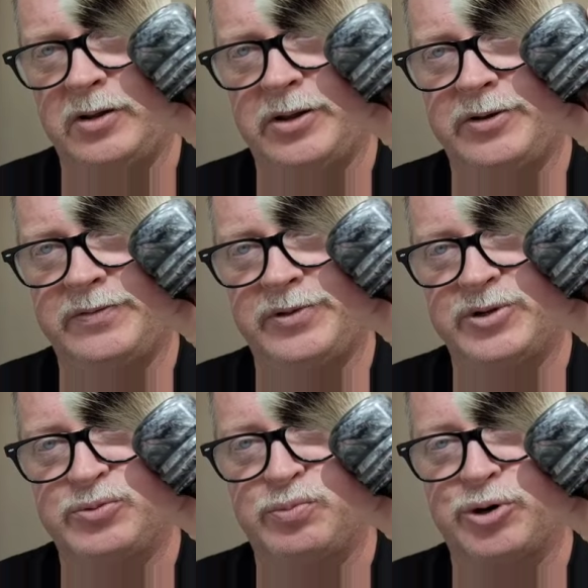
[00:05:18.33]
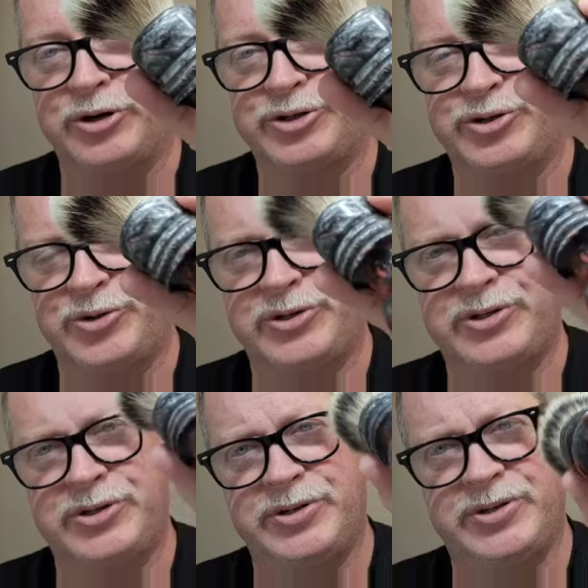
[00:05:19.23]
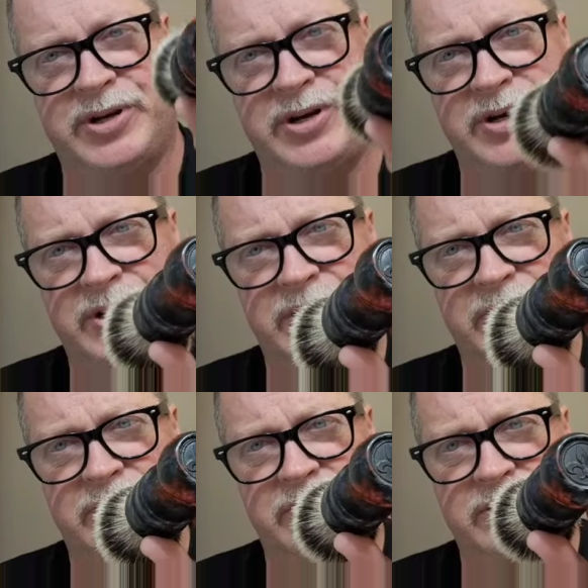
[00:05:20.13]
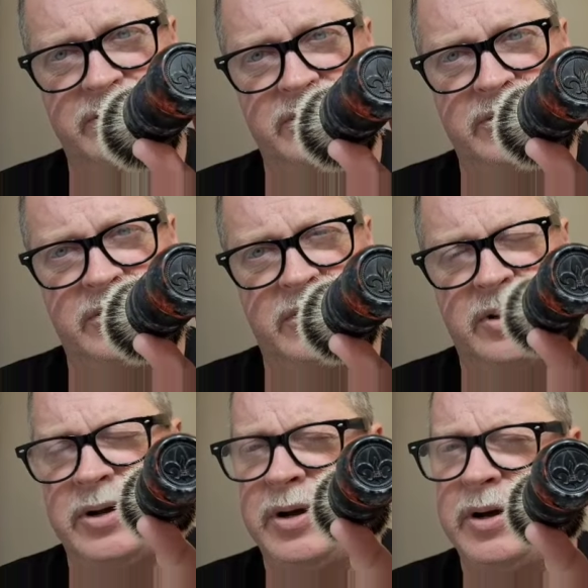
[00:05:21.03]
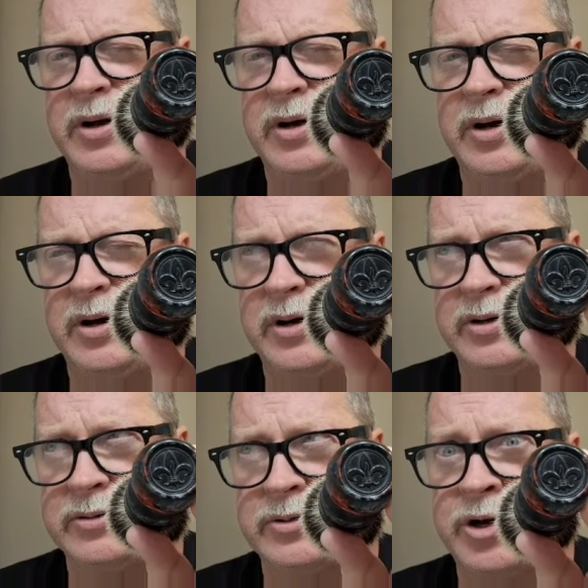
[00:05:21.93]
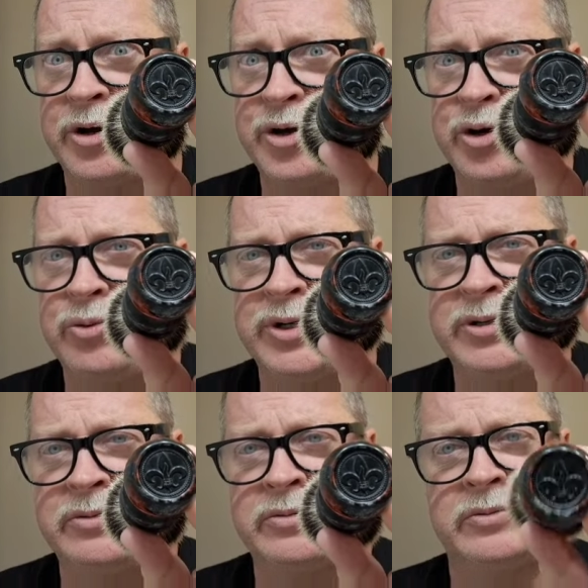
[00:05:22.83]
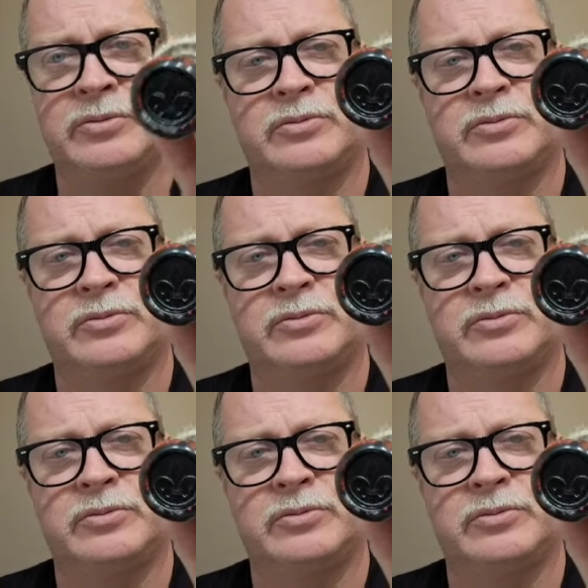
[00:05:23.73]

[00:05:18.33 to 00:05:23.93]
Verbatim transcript: Love this brush. This is a uh, Cayuen.